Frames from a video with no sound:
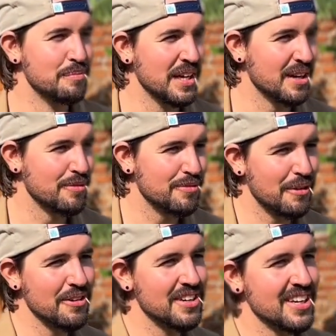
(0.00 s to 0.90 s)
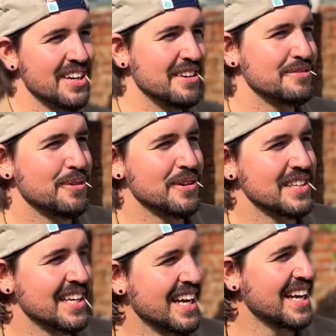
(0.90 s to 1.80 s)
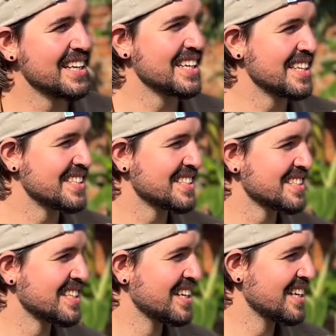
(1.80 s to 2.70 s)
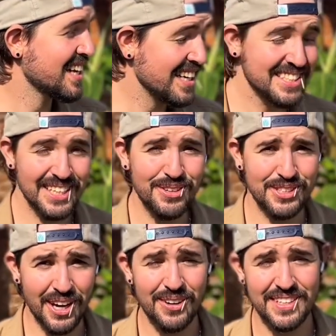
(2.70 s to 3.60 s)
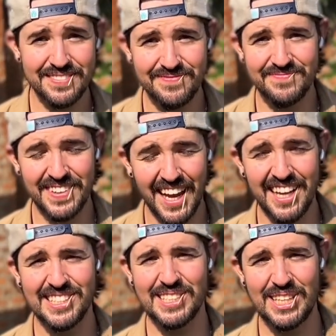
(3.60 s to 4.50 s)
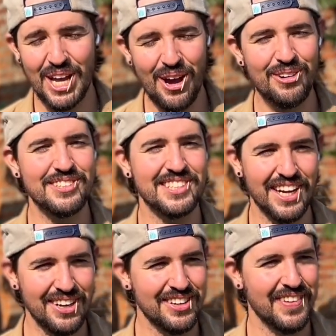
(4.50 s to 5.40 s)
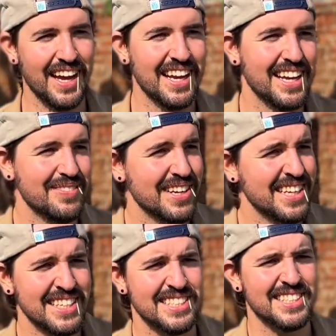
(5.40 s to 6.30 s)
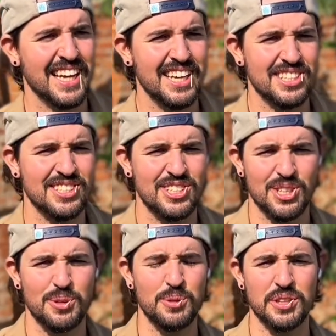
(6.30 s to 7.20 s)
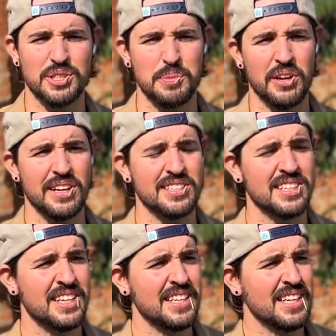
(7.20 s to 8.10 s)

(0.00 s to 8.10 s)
Being a foreigner in a foreign land is no joke. It is no joke, man. But it is such a cool experience.